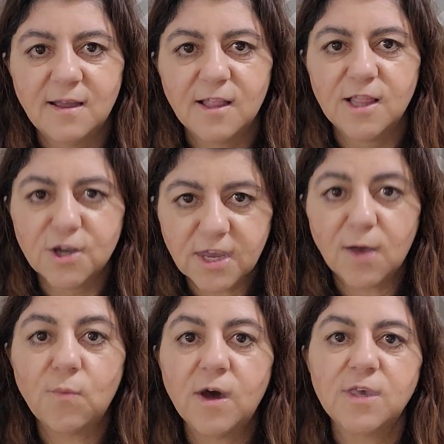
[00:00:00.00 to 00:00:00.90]
Look
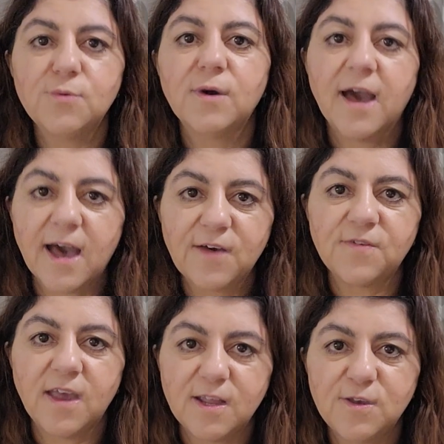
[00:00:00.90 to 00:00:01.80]
at what you have
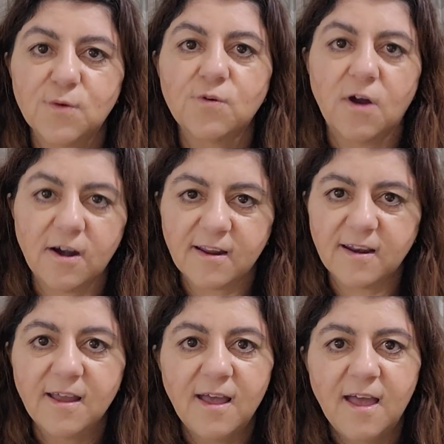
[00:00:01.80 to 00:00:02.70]
in your
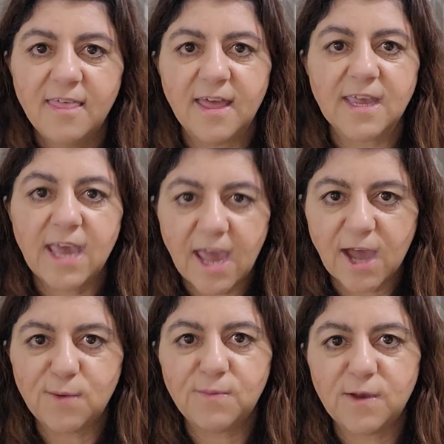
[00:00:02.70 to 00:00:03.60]
garden that
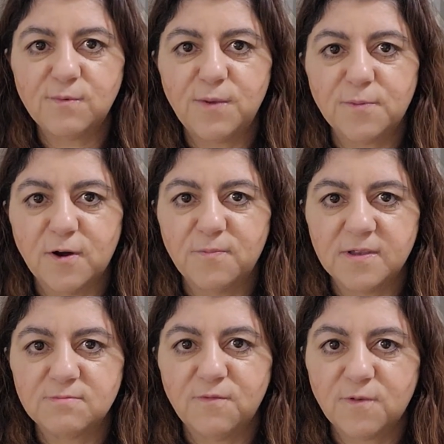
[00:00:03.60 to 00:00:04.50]
can be
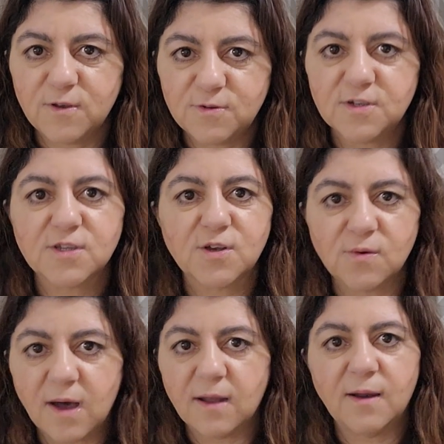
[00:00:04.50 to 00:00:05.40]
repurposed before you just go
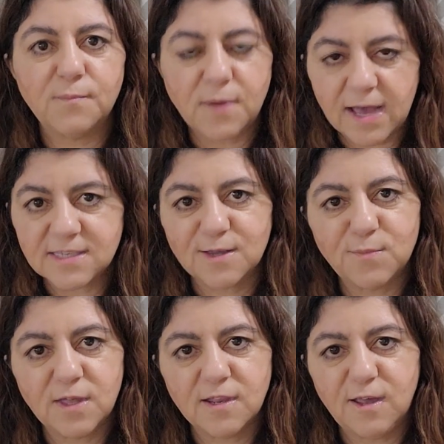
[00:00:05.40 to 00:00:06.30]
out and buy
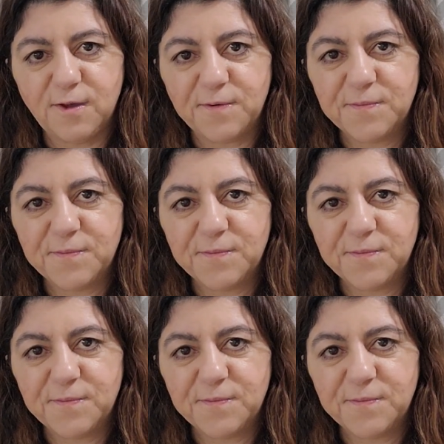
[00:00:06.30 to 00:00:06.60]
something new.